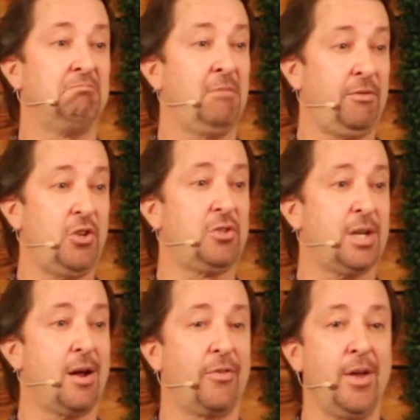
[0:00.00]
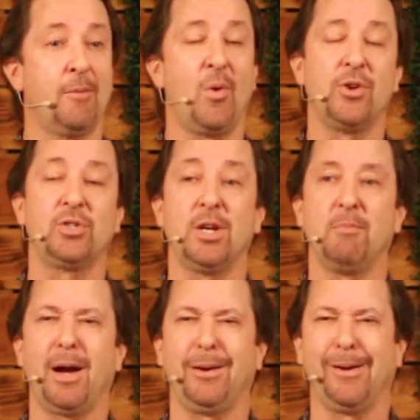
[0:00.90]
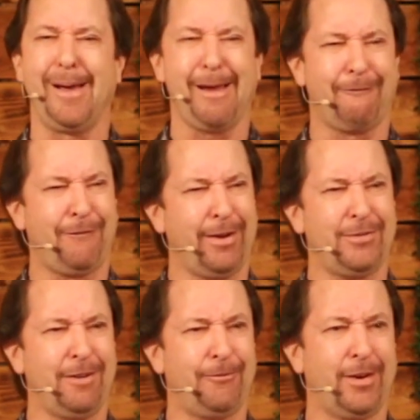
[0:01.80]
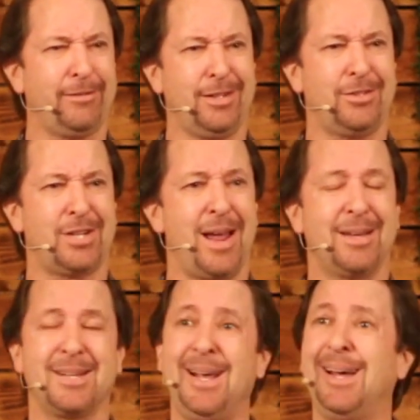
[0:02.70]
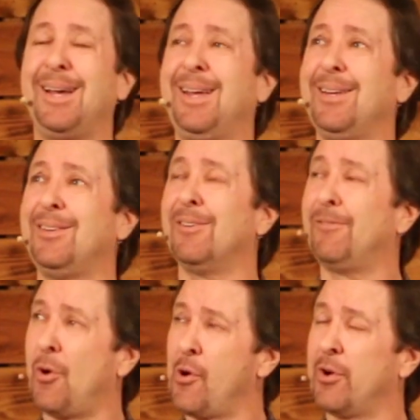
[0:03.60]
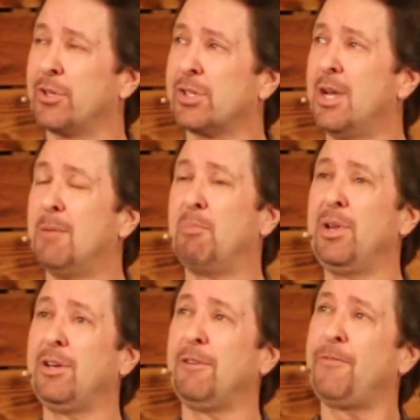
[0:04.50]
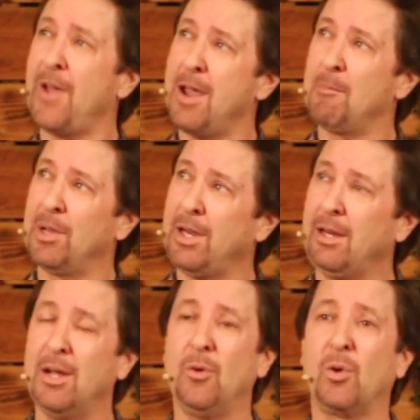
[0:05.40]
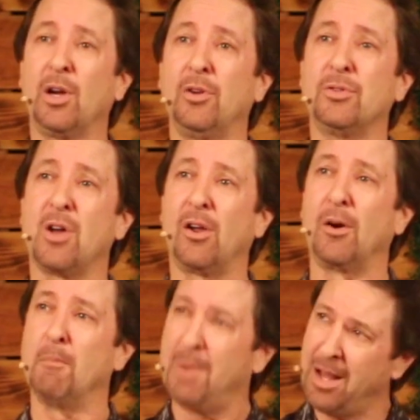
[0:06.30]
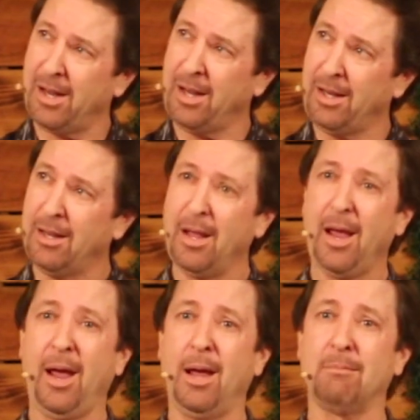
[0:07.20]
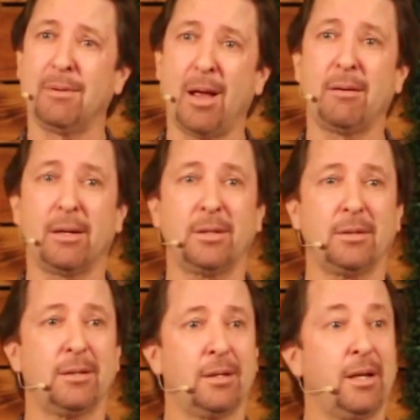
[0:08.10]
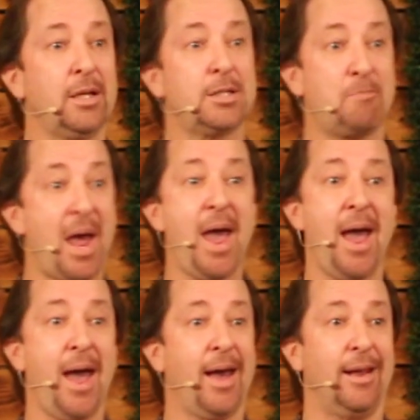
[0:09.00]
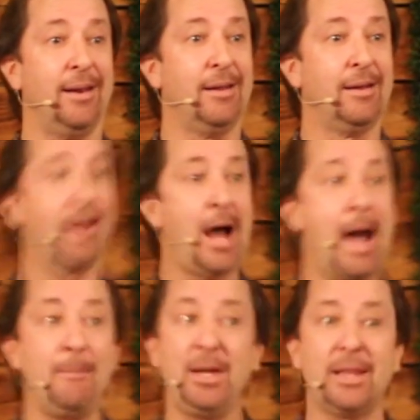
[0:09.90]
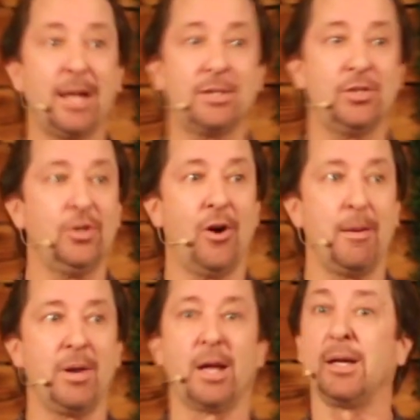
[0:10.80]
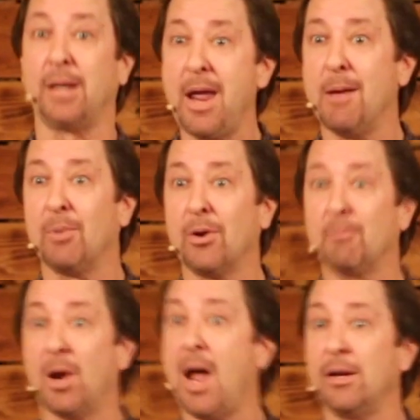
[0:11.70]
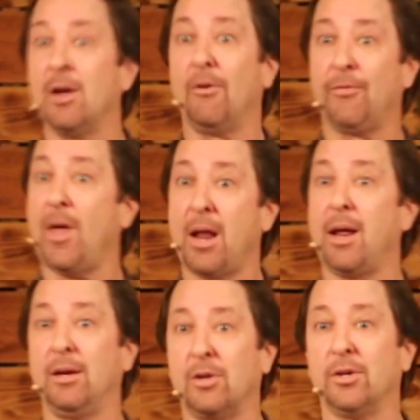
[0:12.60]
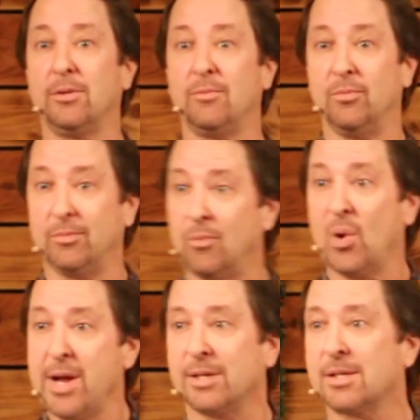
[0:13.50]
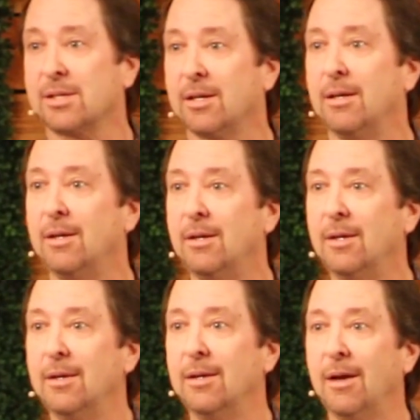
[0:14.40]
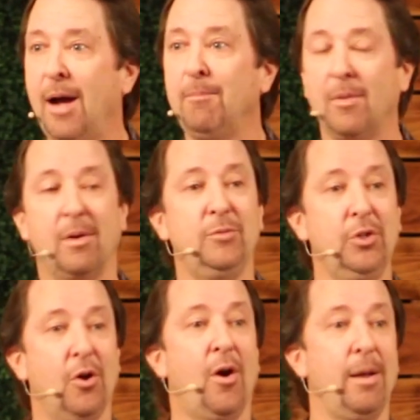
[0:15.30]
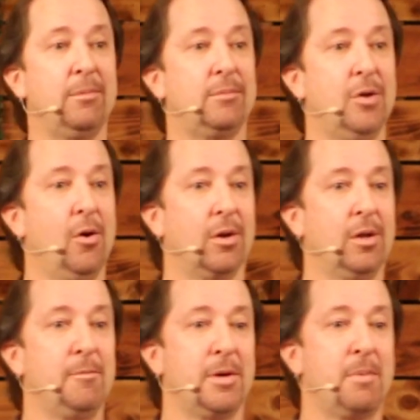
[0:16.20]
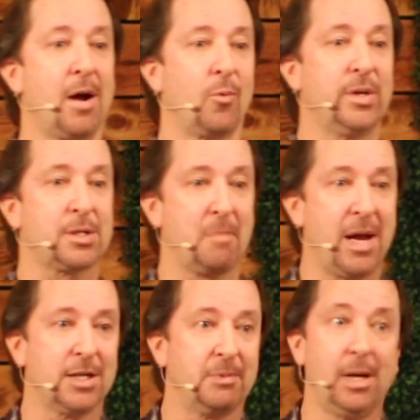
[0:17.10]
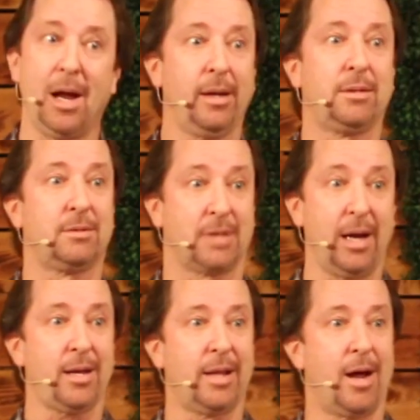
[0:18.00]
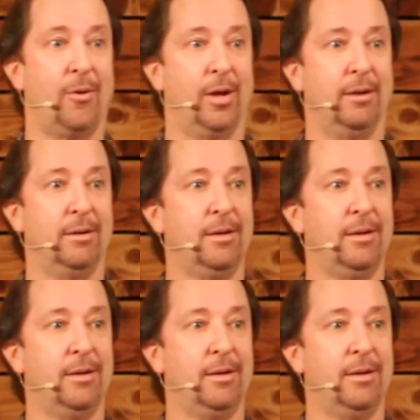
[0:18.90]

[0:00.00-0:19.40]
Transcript: If you tell them, why don't you get married? You go, I got a 50-50 chance of getting divorced, blended family. We're going to lose all our money. And blah, blah, blah, blah, blah. It's bad. I mean, that's, you know, I'm not a gambler, but I know that ain't a good risk. I know a little bit about risk management. I ain't taking that one.